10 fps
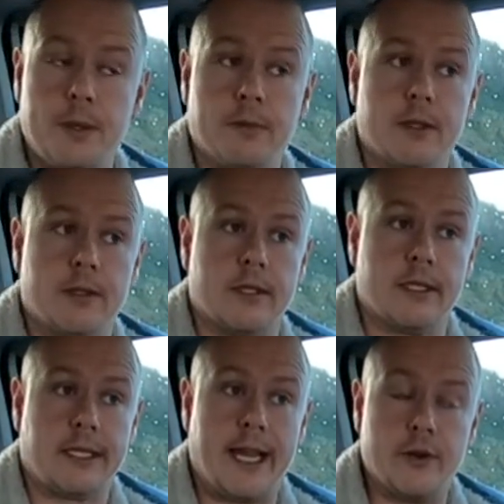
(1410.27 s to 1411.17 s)
people
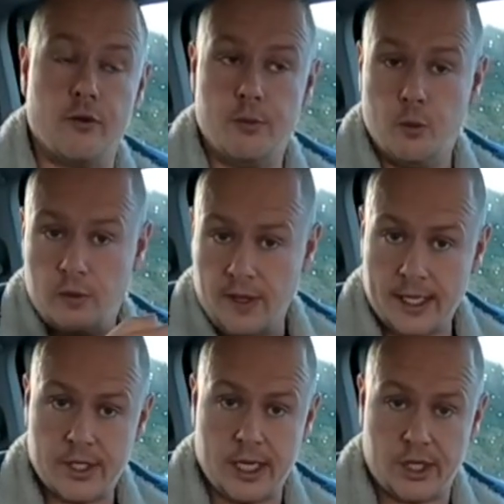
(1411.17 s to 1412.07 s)
kind of remove
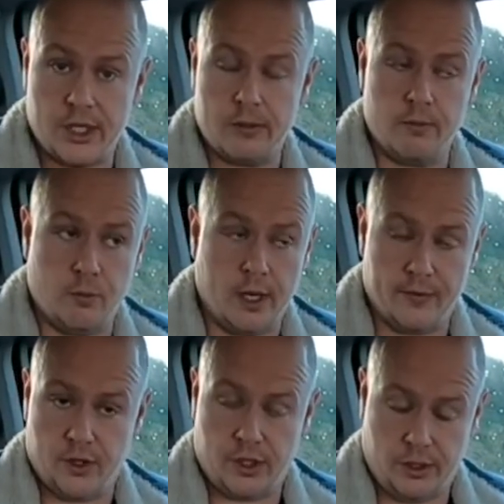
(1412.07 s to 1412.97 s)
that section, what
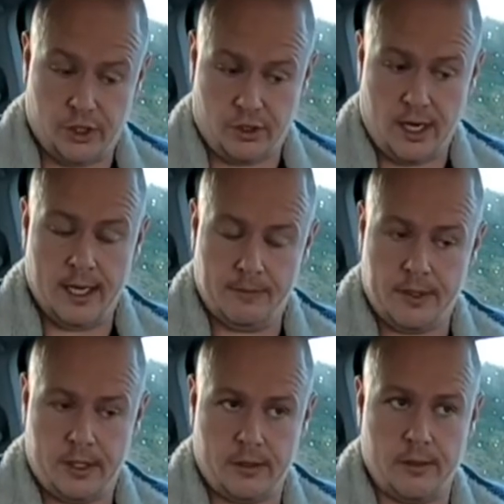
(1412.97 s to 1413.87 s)
I've just
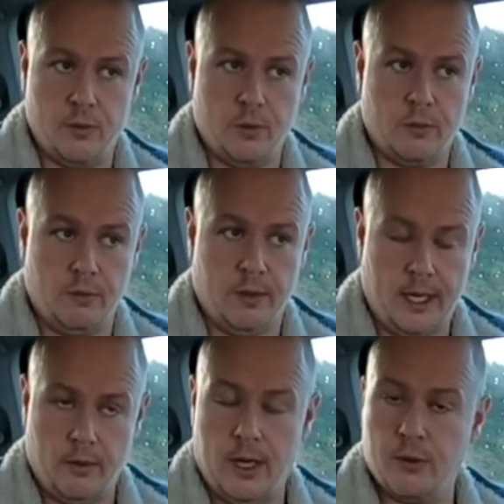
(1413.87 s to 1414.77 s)
described, you know,
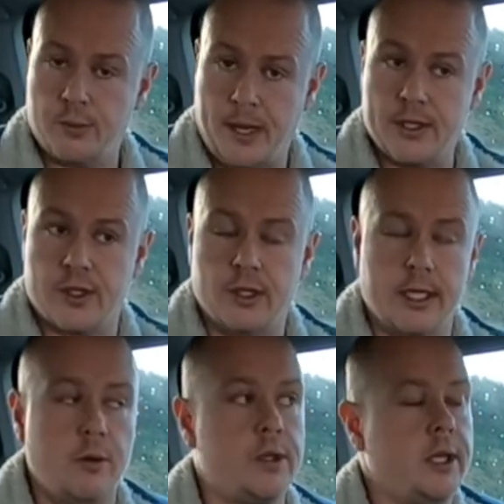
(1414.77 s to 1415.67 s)
how it's penciled
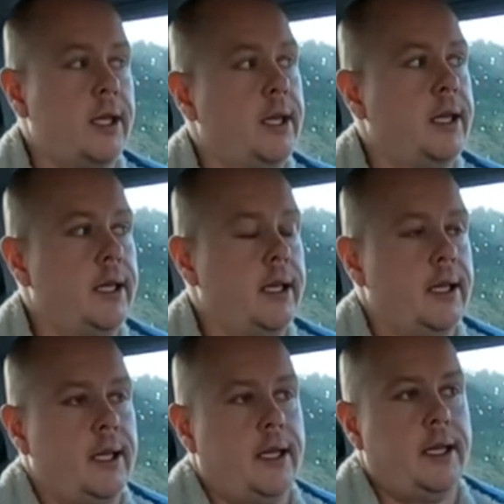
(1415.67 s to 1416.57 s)
out,
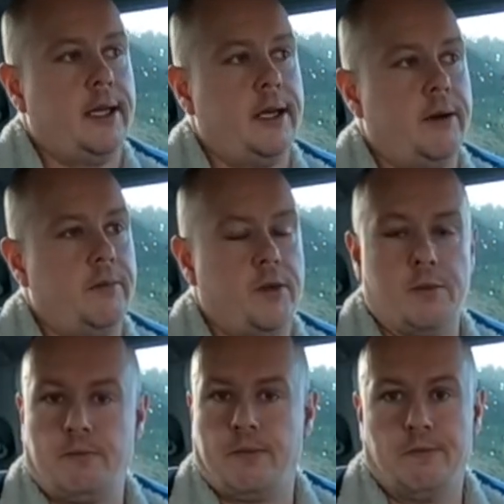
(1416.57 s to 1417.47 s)

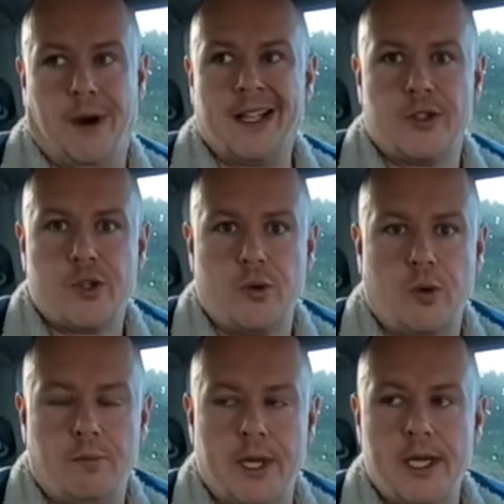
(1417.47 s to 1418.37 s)

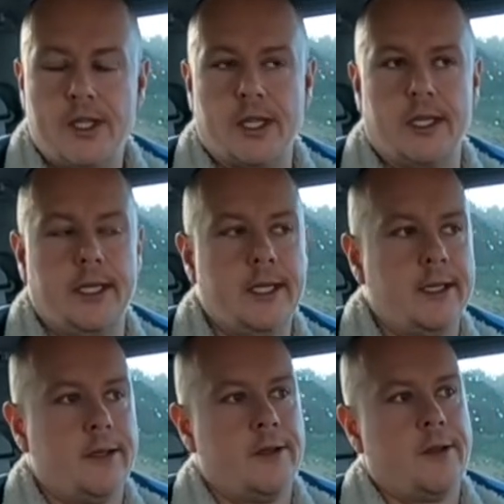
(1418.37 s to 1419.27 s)
bandsaw basically.
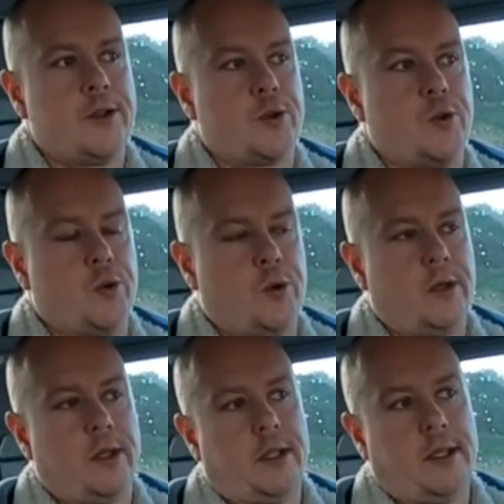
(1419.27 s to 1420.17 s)
So